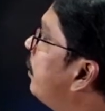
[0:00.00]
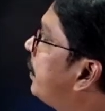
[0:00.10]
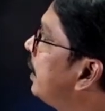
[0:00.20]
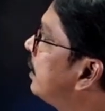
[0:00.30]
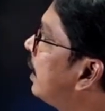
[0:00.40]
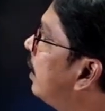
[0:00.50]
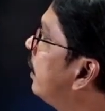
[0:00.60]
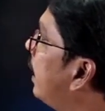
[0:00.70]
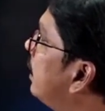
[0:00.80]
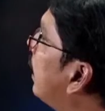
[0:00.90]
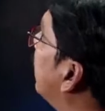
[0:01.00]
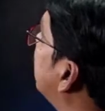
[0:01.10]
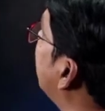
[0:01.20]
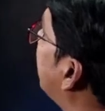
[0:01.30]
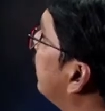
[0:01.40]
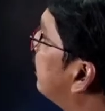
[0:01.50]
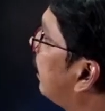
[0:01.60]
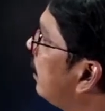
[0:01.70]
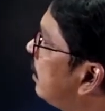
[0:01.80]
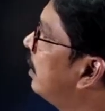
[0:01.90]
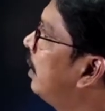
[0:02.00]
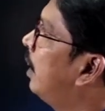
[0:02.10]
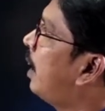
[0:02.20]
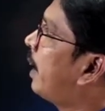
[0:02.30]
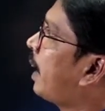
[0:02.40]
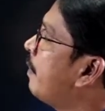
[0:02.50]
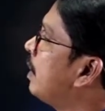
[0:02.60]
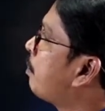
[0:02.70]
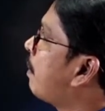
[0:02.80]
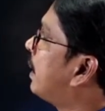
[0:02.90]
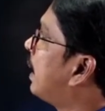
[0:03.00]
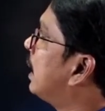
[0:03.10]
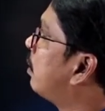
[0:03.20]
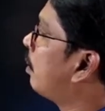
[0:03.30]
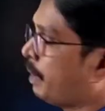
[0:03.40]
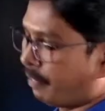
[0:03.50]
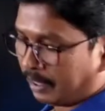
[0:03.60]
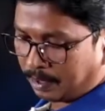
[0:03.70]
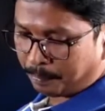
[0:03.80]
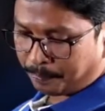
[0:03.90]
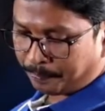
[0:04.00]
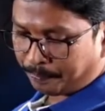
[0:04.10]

10 seconds are having power transfer between them.